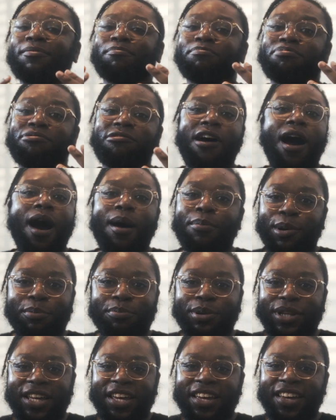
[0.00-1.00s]

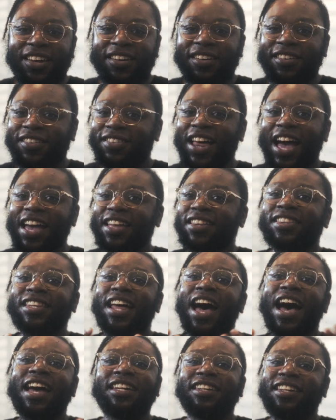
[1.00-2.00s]
probably like
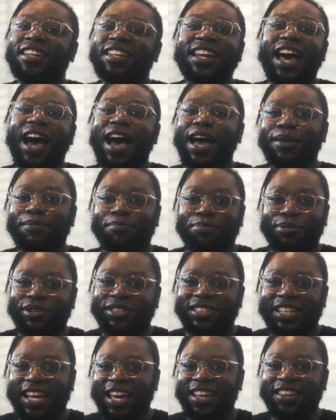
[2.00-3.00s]

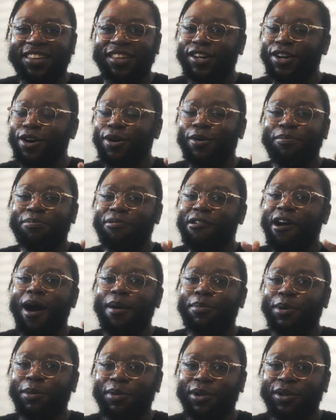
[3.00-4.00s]
99% you know
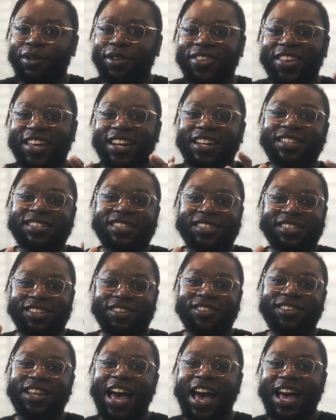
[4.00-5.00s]
probable that this is
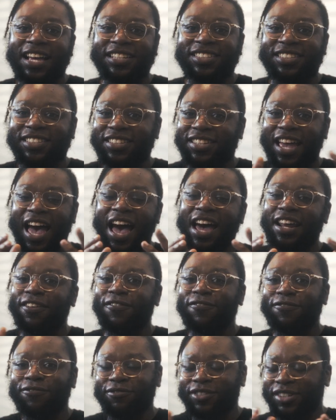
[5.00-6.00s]
your last kind
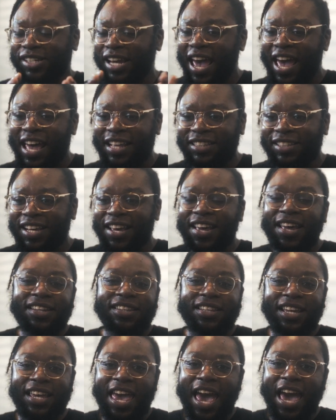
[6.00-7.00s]
of chance
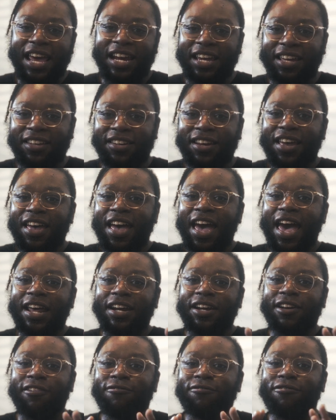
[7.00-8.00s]
to get it
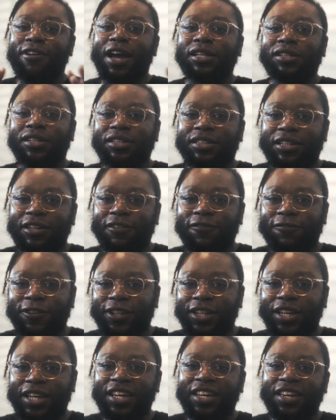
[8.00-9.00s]
at a
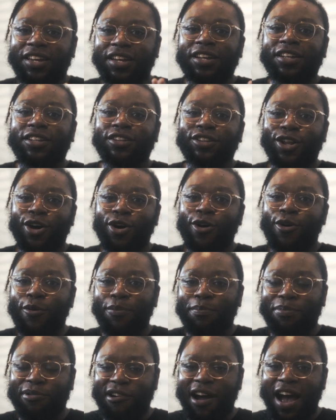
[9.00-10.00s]
relatively low
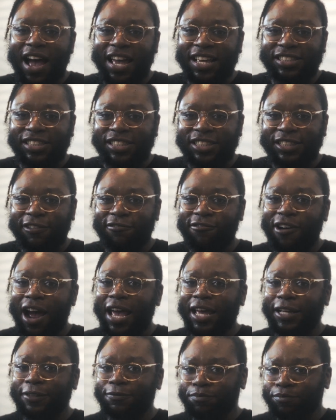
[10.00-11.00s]
price
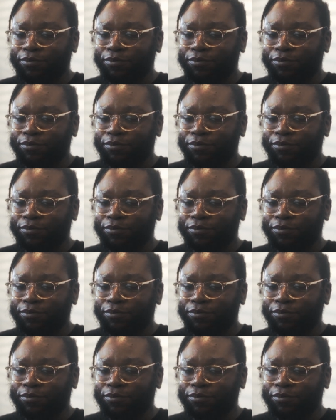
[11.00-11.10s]
right